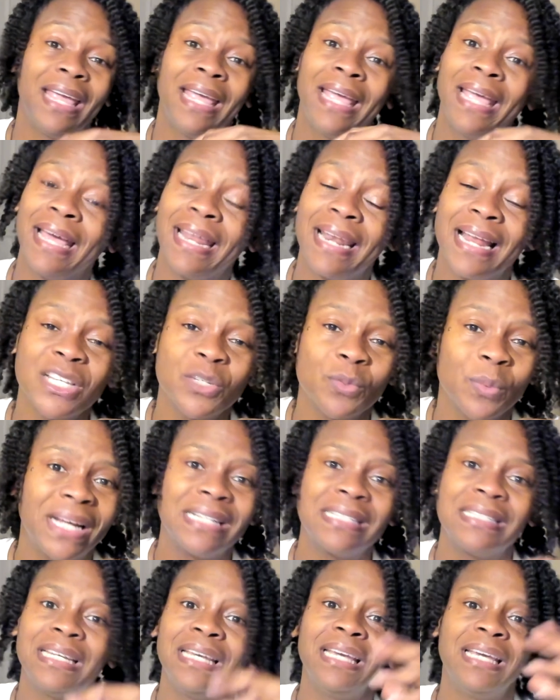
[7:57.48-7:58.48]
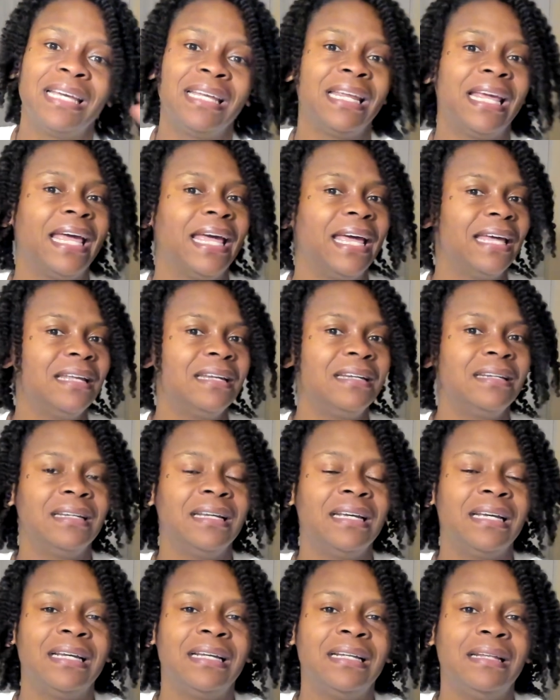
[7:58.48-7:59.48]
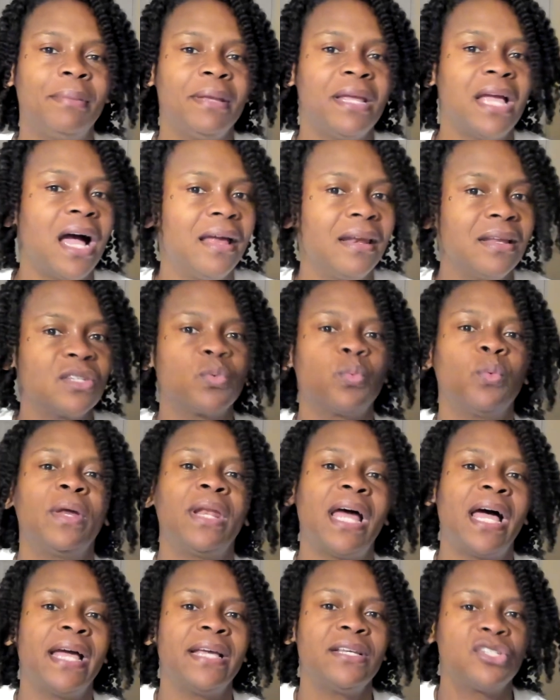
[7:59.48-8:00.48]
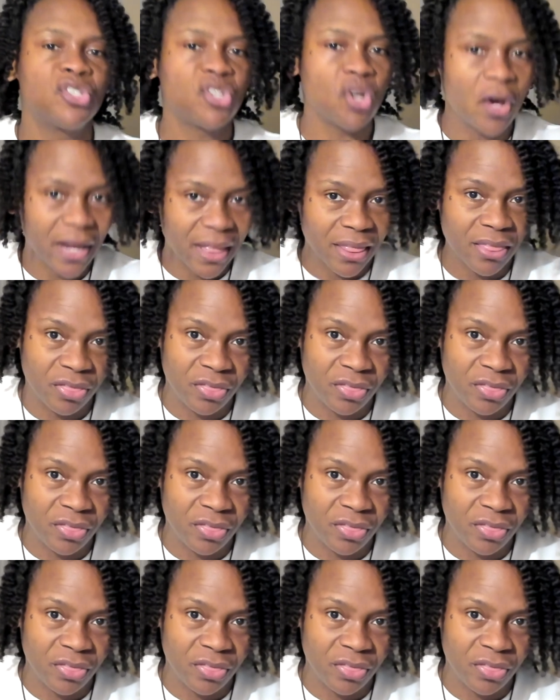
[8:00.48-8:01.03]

And that's what I did. And be honest, when I started